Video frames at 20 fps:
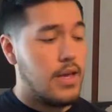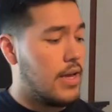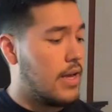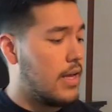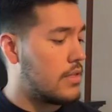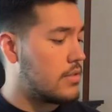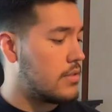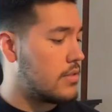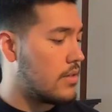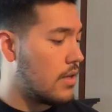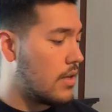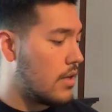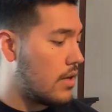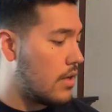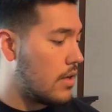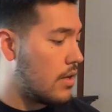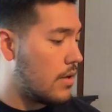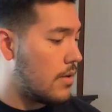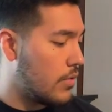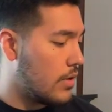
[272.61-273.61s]
It's
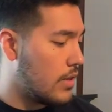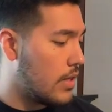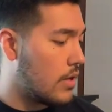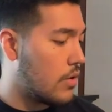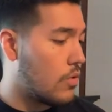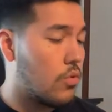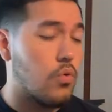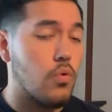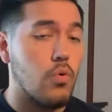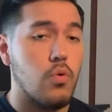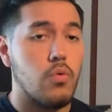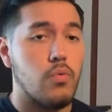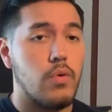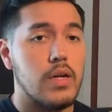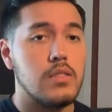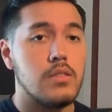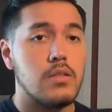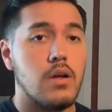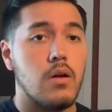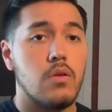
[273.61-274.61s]
the really cool
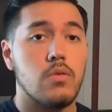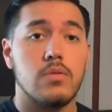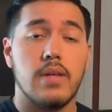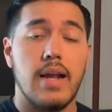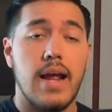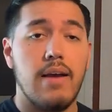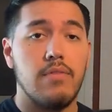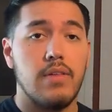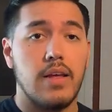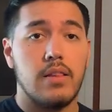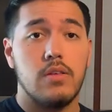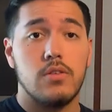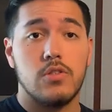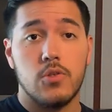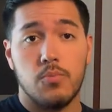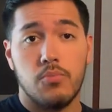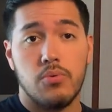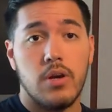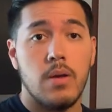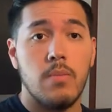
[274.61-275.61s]
racing goggles that have like the
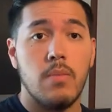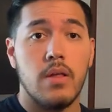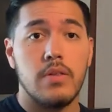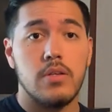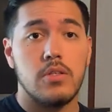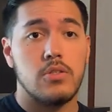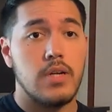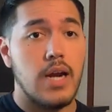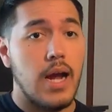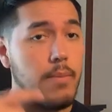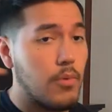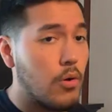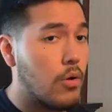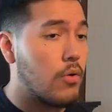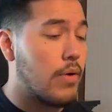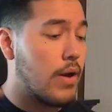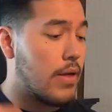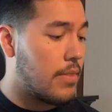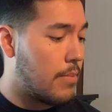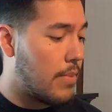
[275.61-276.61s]
Supreme on the strap going
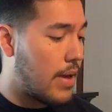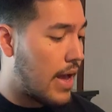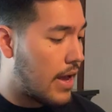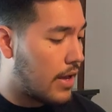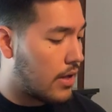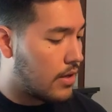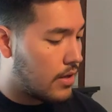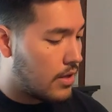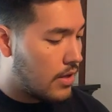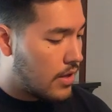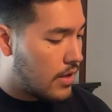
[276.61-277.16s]
around the back.